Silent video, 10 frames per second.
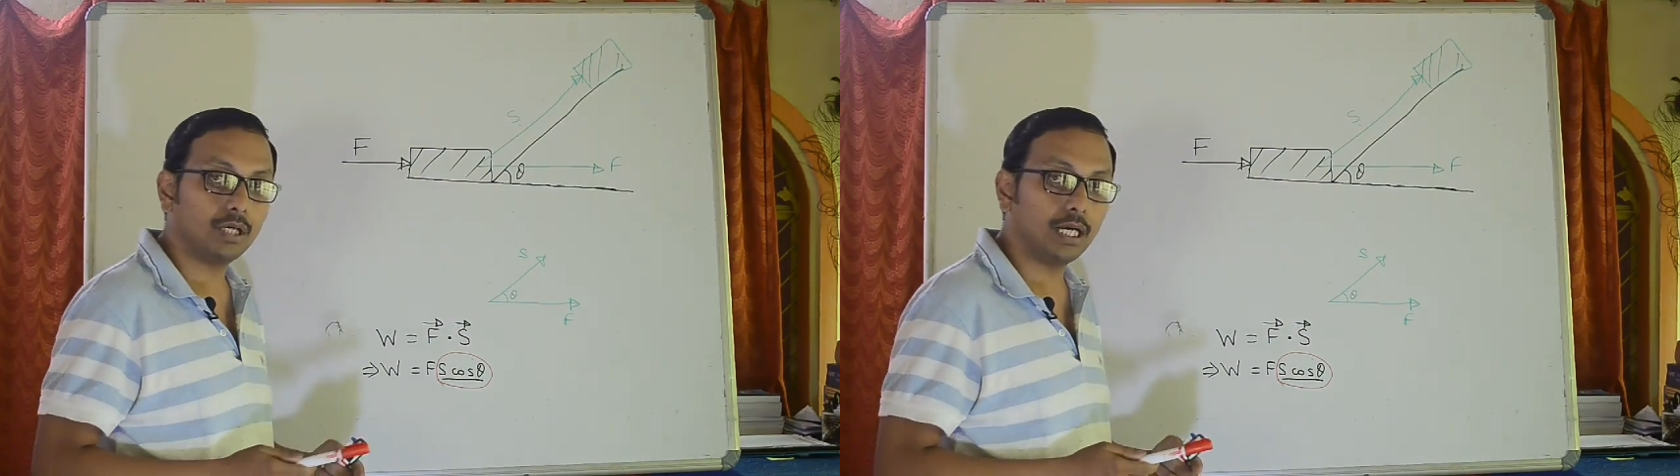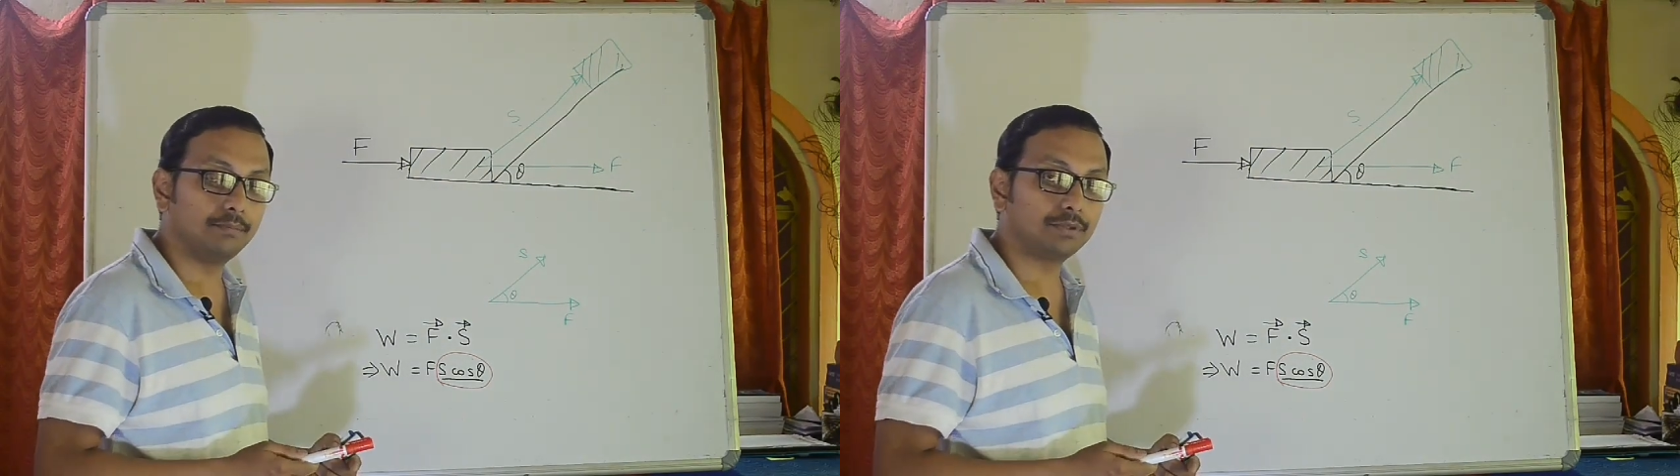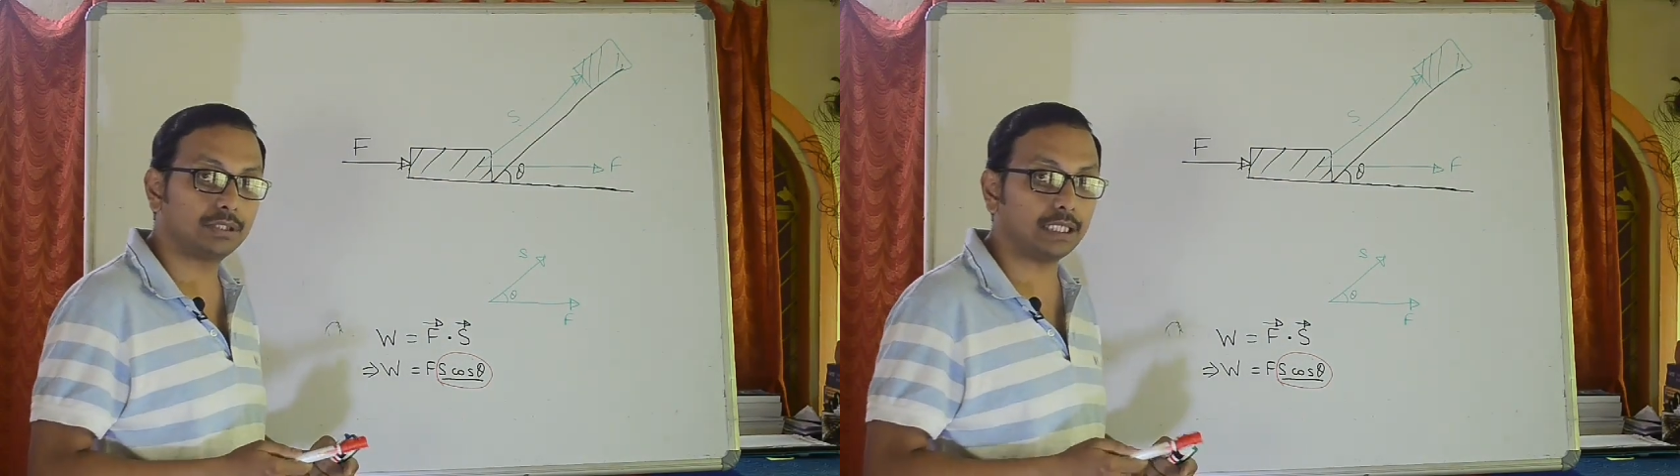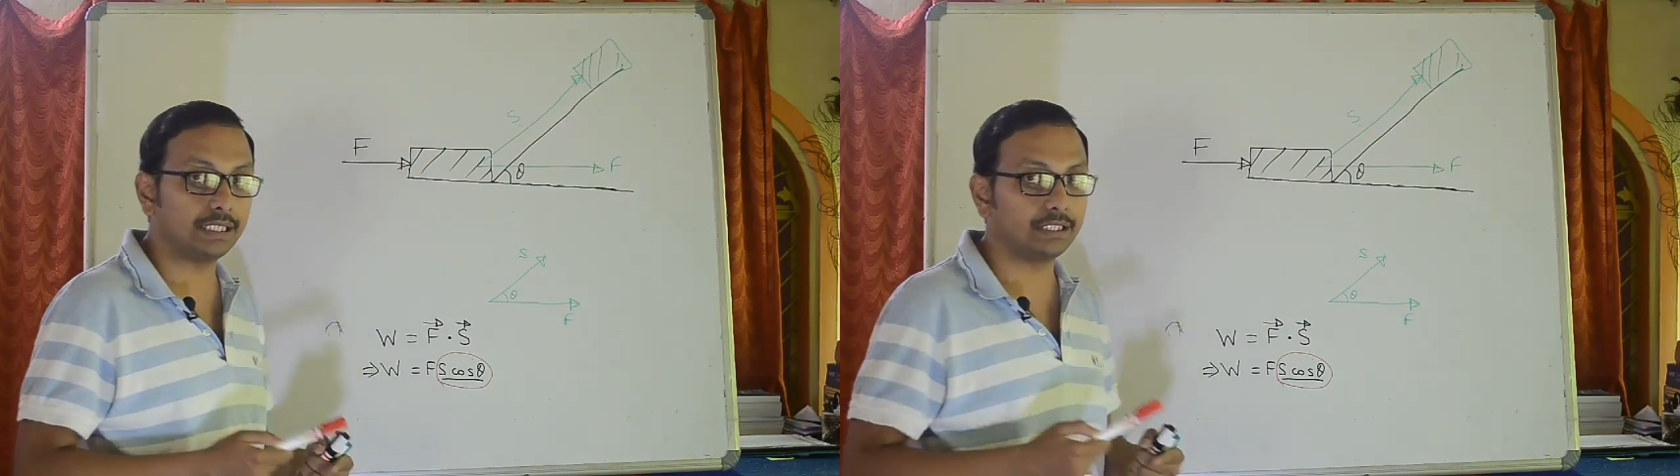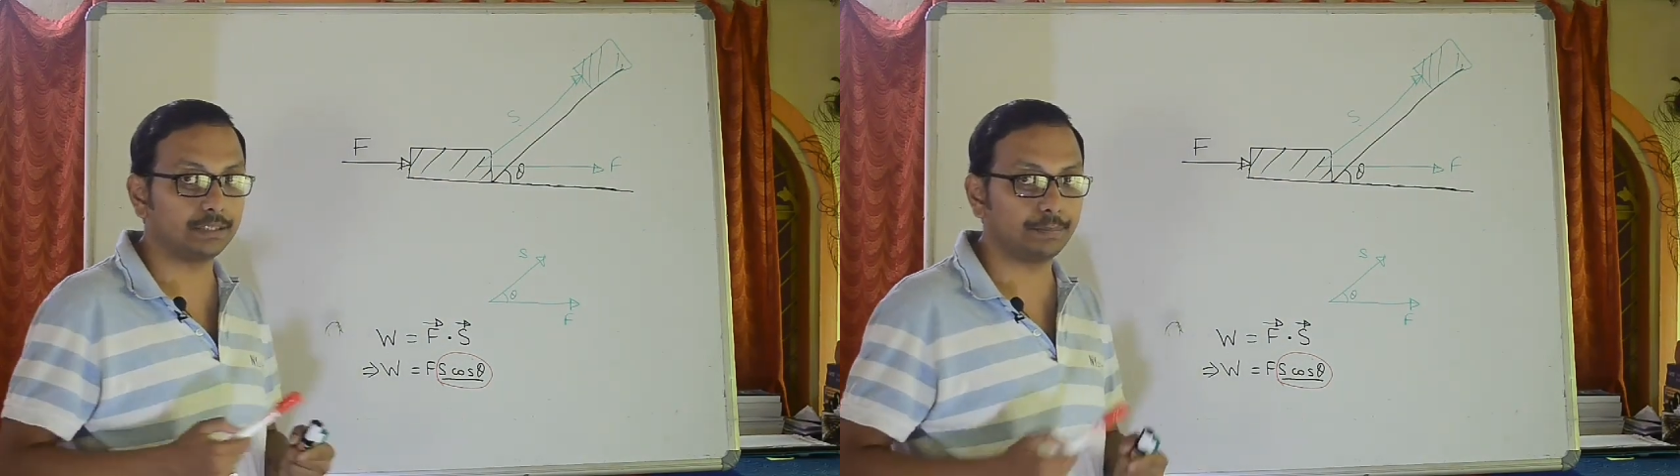I am
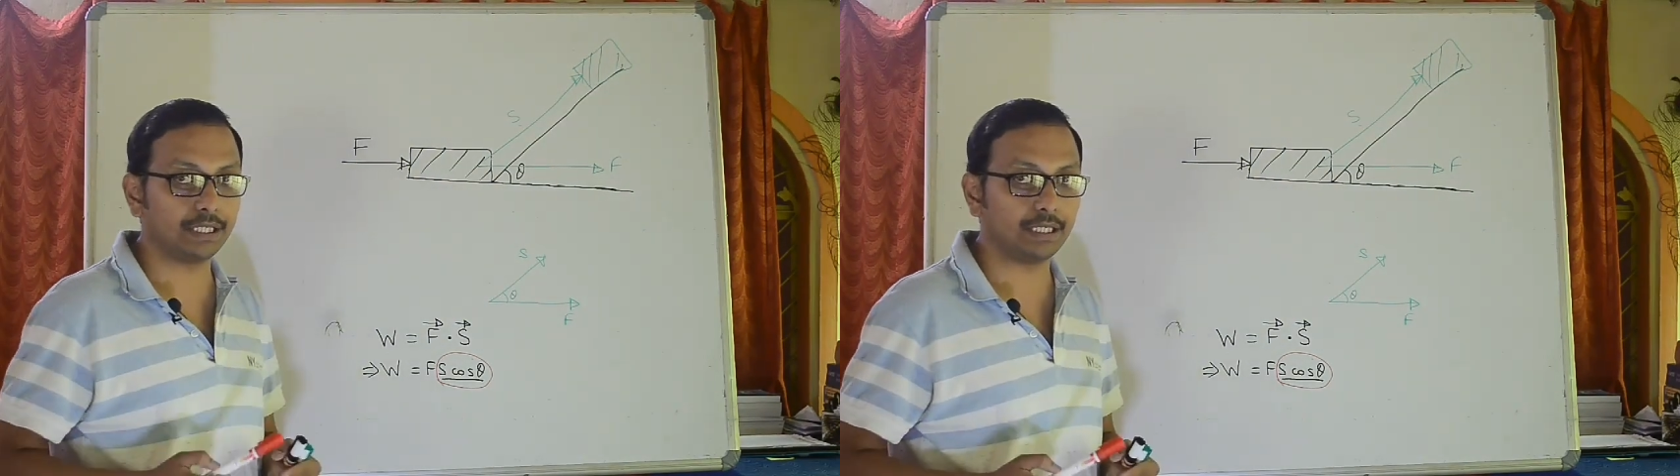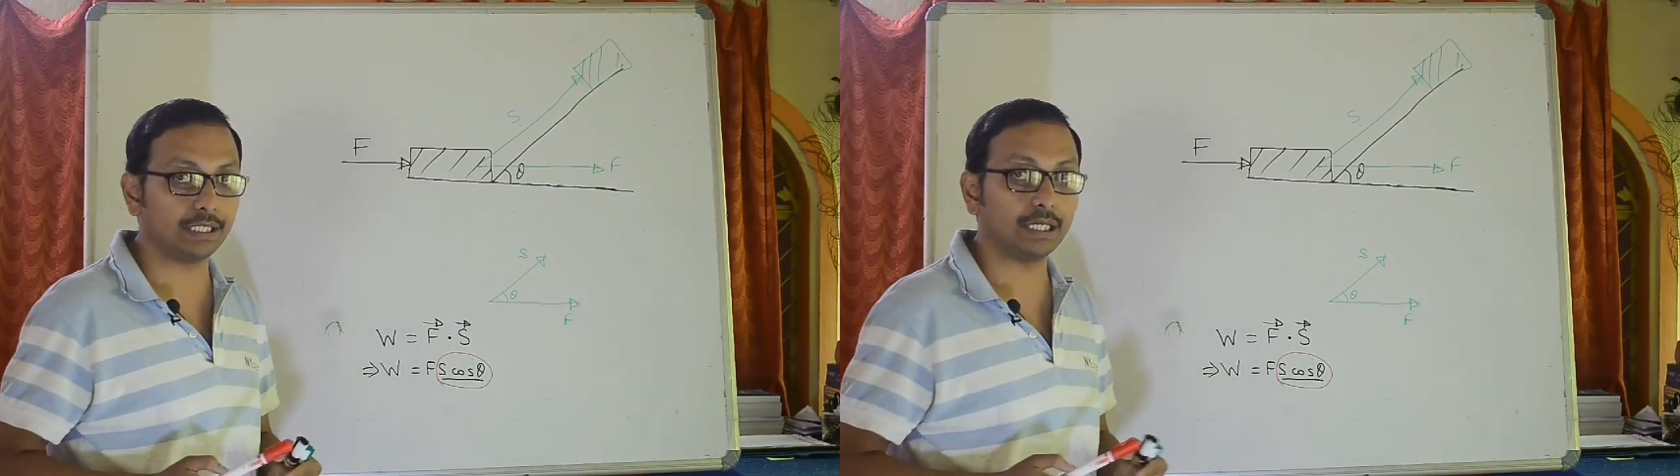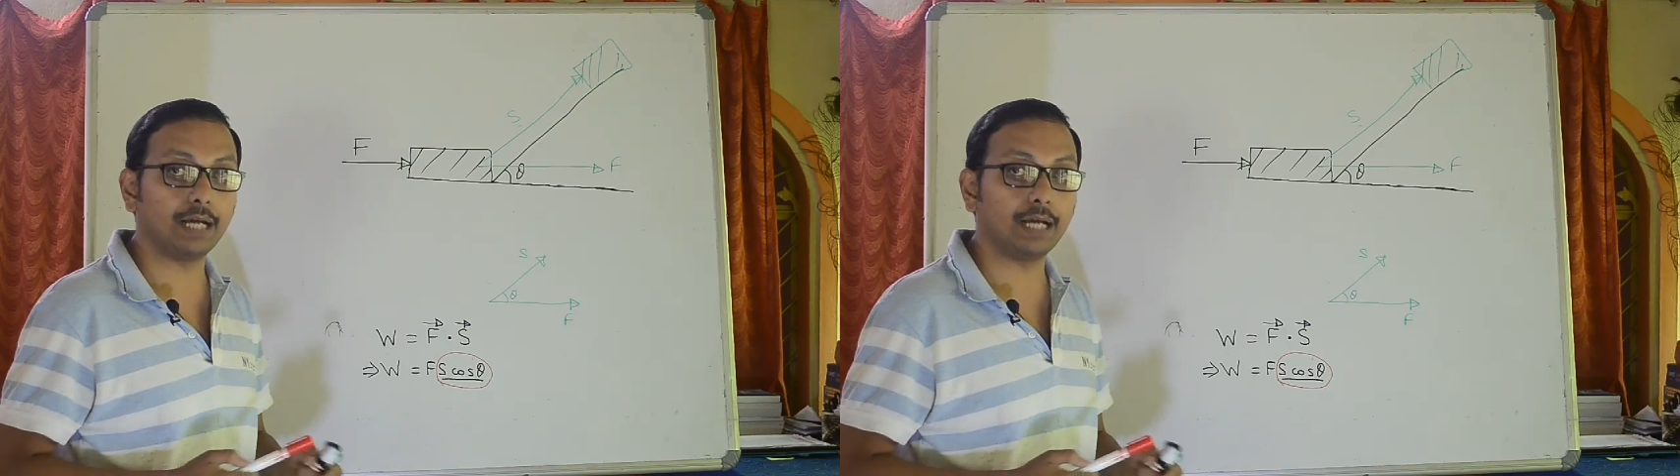telling it repeatedly.